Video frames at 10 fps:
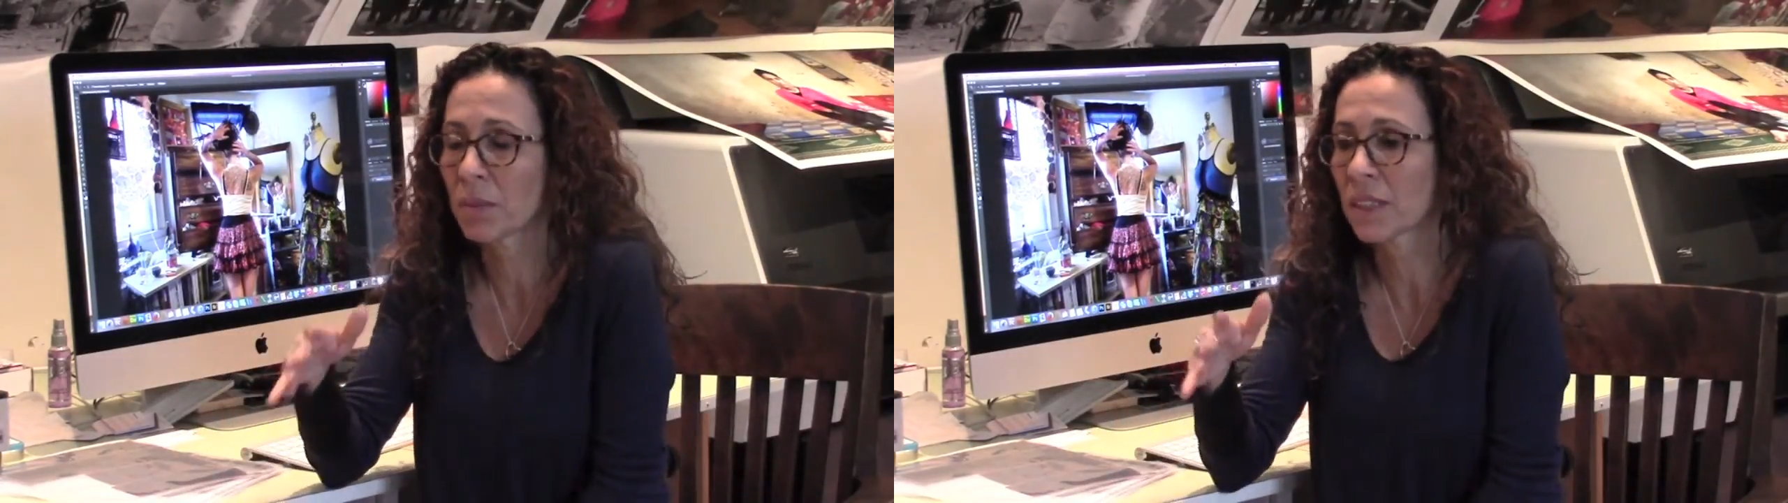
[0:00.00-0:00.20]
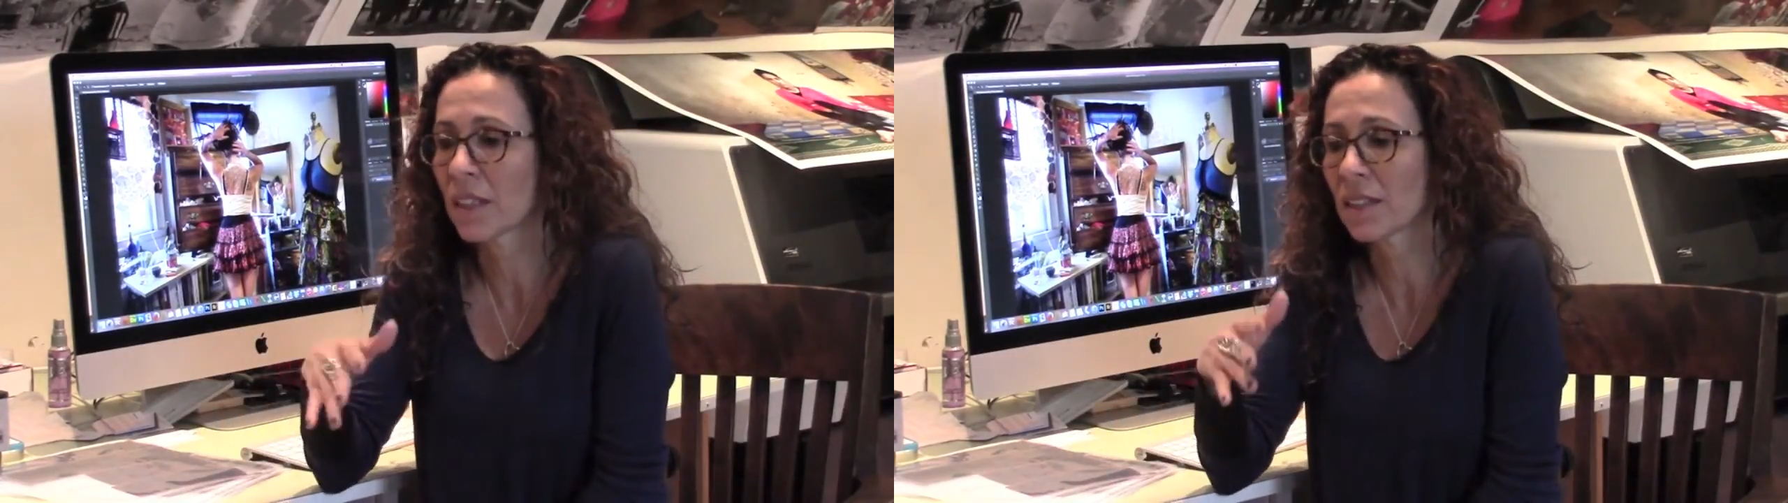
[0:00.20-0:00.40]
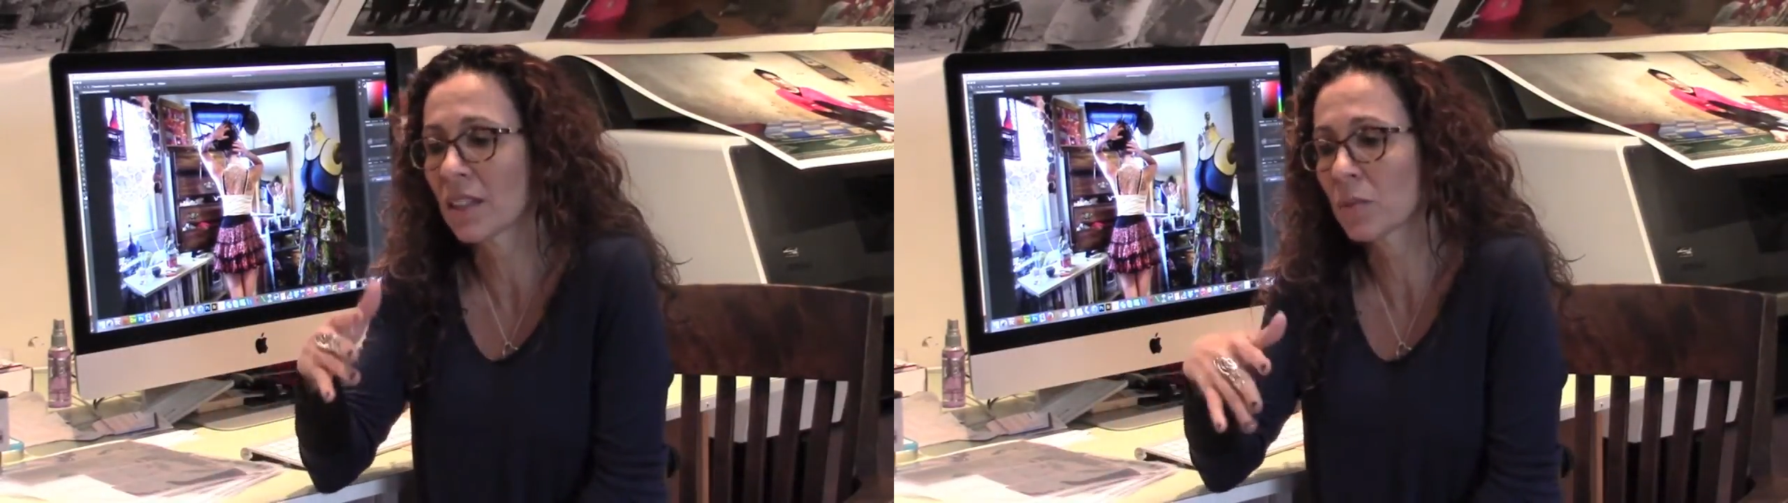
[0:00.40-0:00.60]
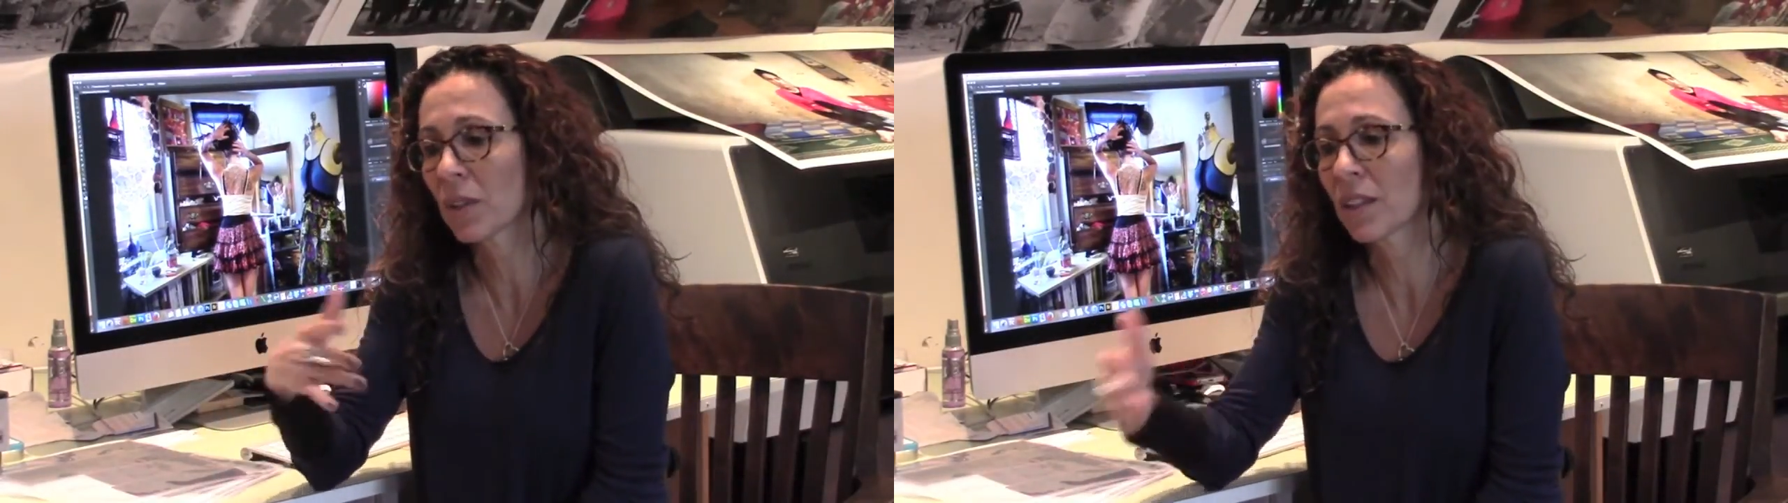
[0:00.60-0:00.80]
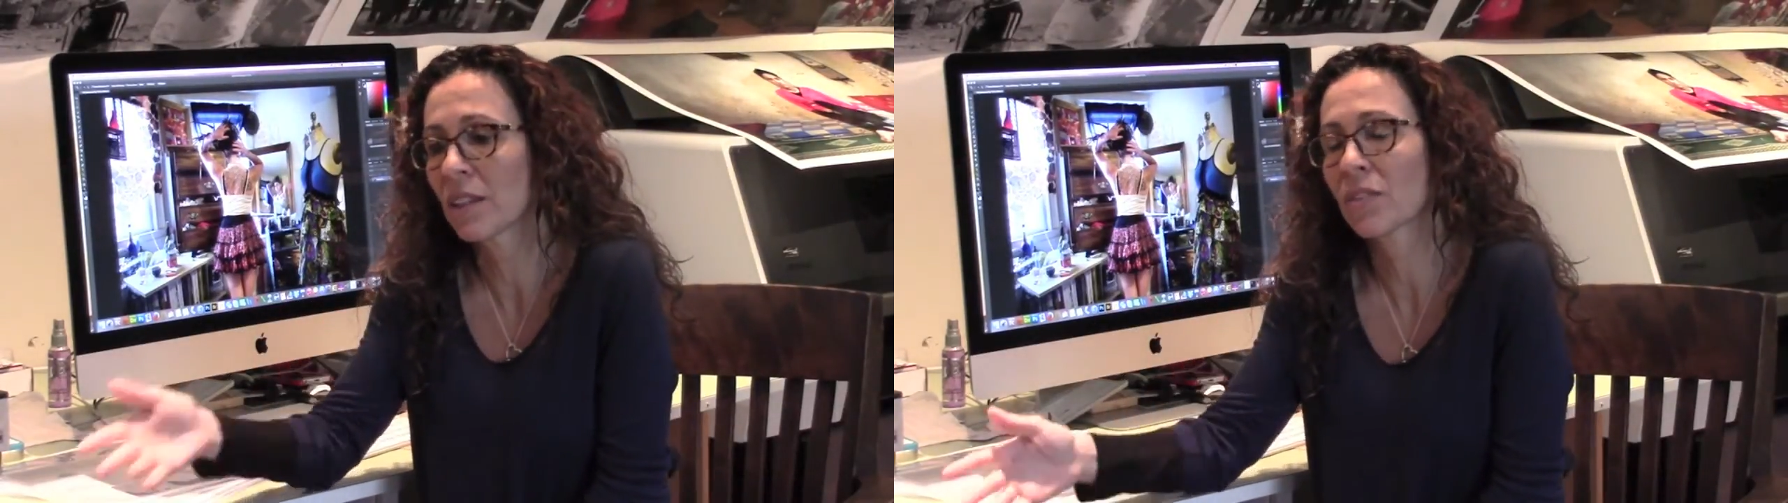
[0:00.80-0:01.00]
but that
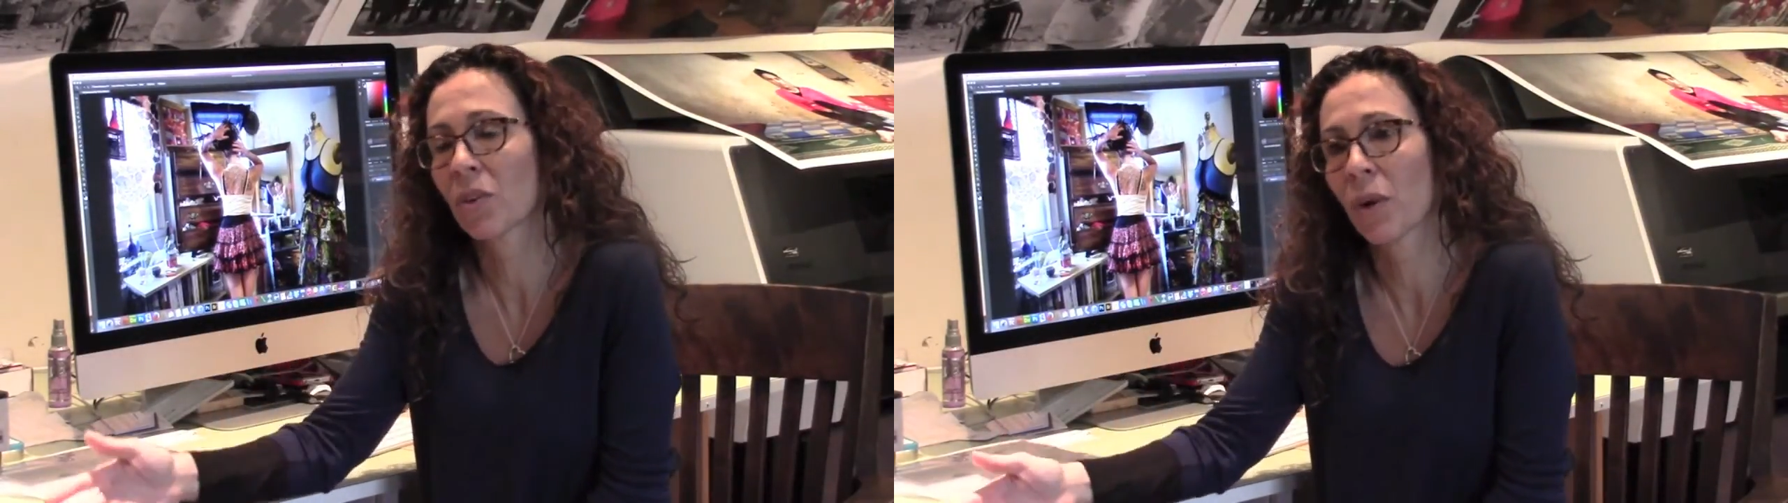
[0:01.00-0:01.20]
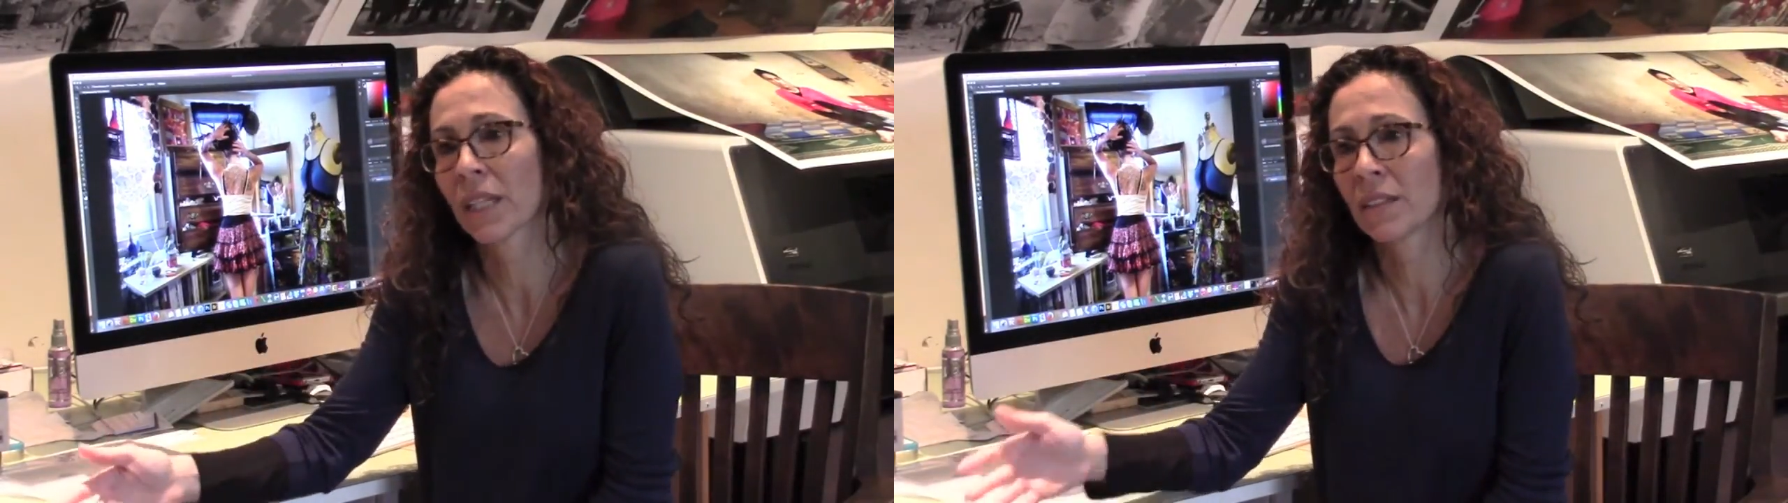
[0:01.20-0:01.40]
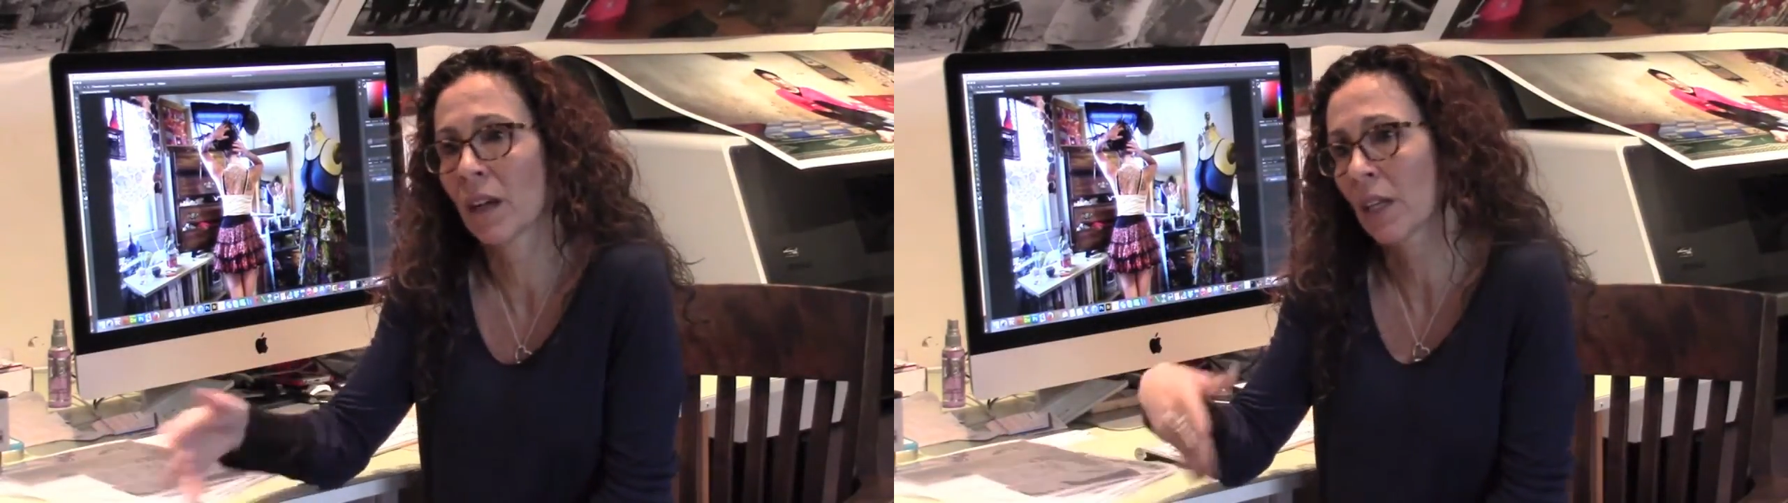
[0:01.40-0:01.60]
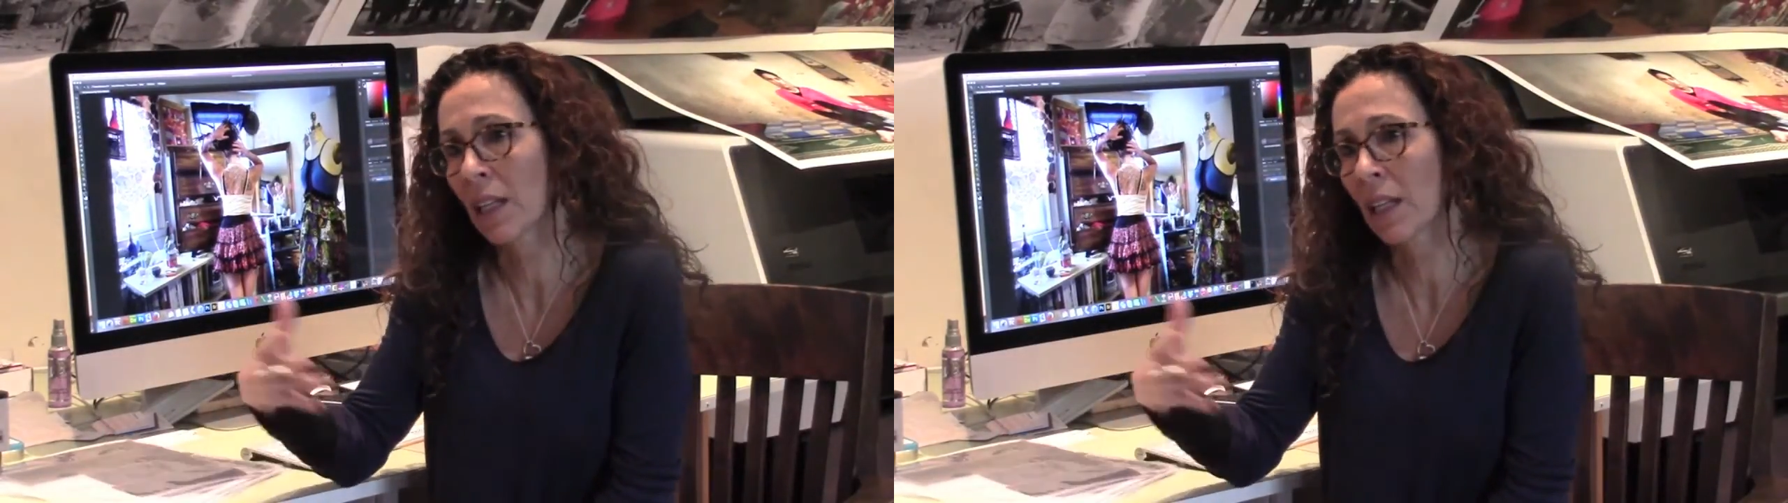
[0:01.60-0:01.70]
when things quiet down,